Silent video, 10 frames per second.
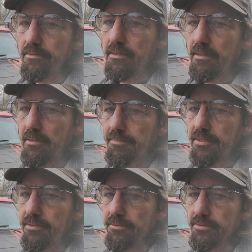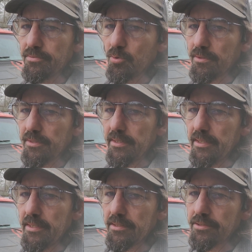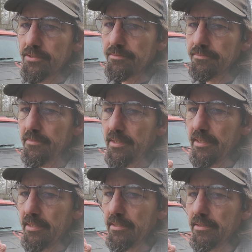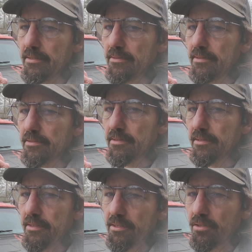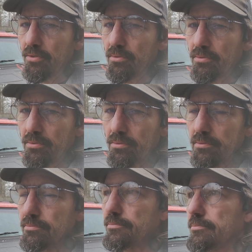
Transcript: And I'm going to do some more in the dash. And it's going to get cold.